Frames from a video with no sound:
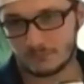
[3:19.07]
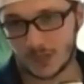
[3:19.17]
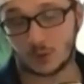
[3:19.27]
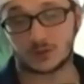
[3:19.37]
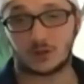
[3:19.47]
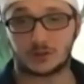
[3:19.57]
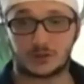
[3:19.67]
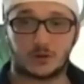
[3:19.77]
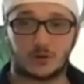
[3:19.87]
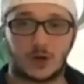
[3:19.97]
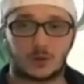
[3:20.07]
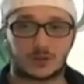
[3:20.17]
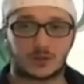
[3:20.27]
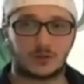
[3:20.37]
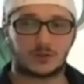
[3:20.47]
I was also I
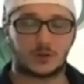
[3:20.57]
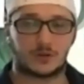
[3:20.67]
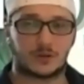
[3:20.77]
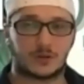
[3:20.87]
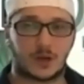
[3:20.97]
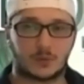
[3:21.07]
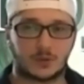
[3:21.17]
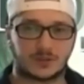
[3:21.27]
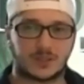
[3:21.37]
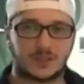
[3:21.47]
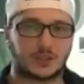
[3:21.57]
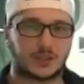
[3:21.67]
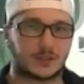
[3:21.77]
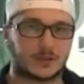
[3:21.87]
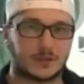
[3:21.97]
was also the I was
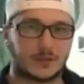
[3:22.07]
teaching.